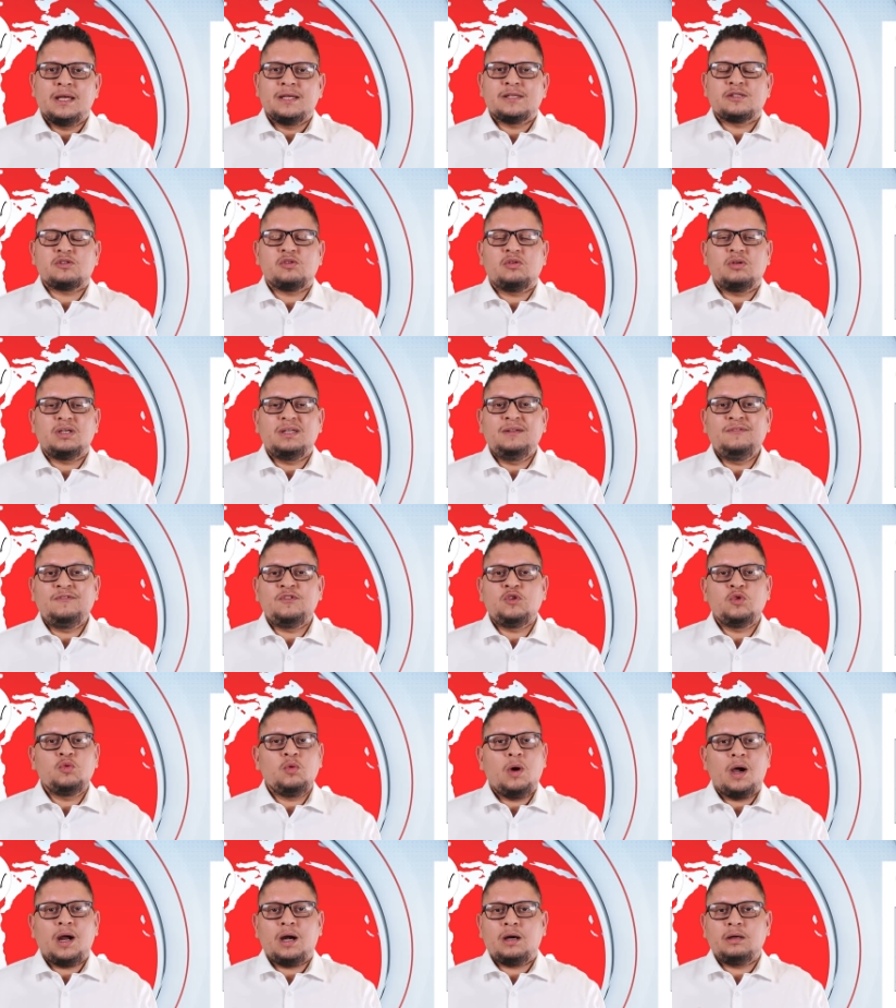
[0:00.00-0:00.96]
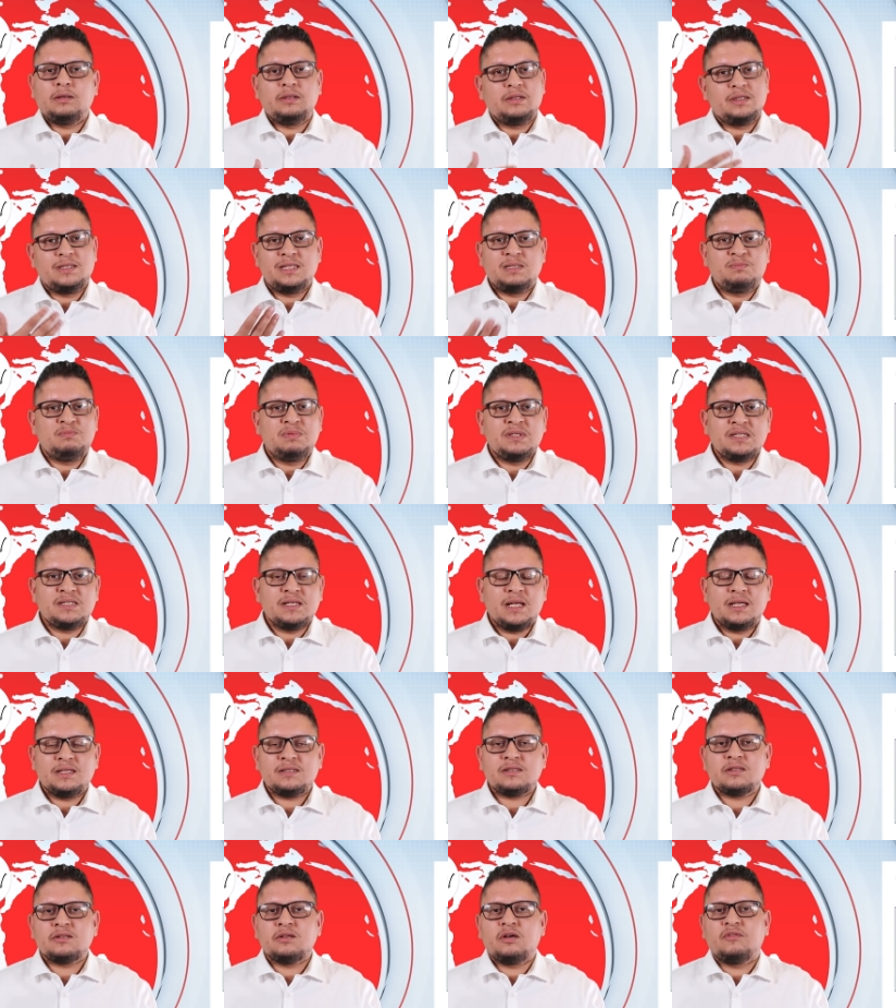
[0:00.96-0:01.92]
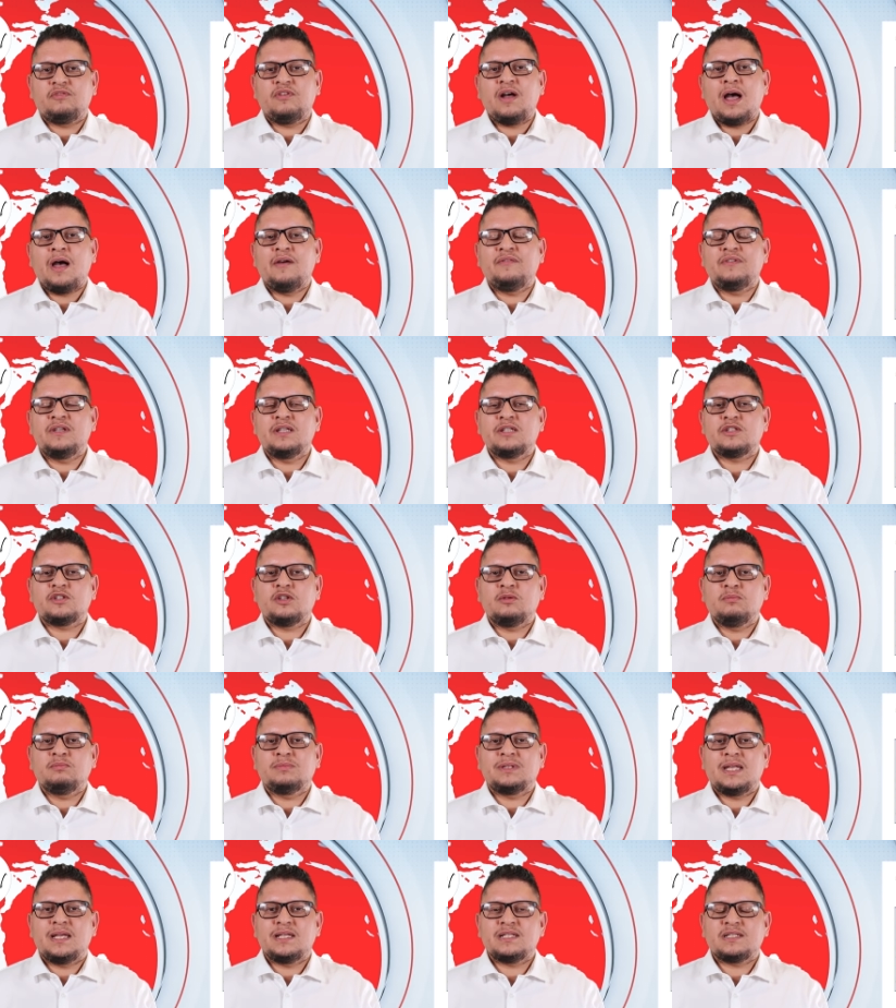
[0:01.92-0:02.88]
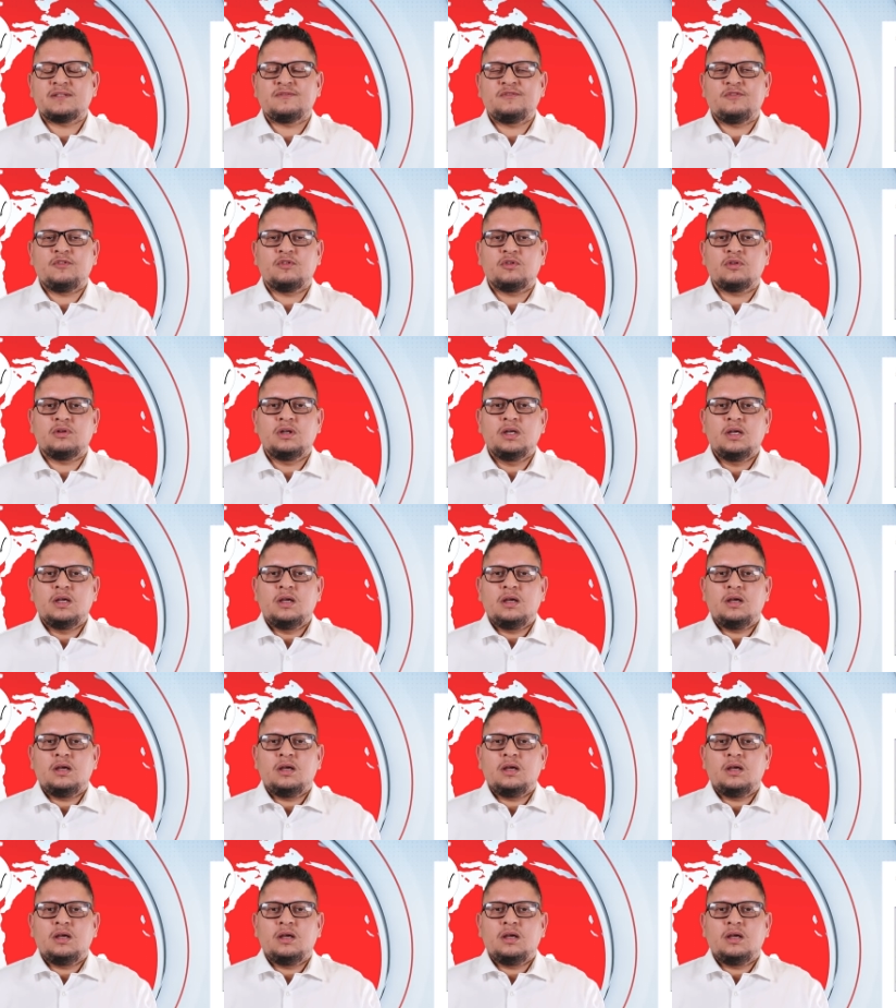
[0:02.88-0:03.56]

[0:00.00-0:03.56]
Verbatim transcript: So if you are in this business of having some tests for